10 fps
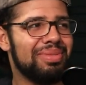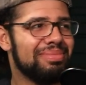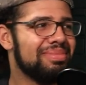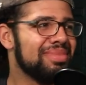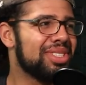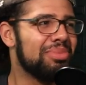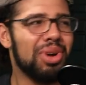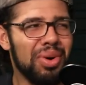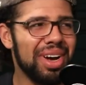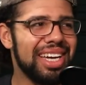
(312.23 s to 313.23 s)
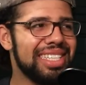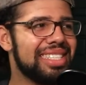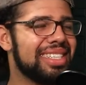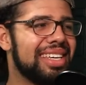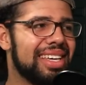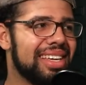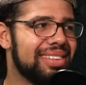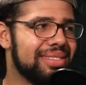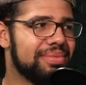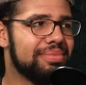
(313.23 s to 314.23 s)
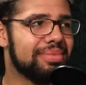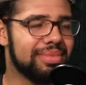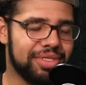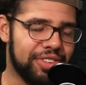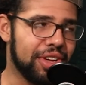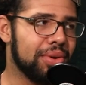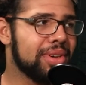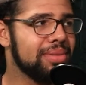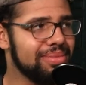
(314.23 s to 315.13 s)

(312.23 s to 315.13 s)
yeah, are they some gonna noise? Do, are, gonna, are they going to do? Fluke.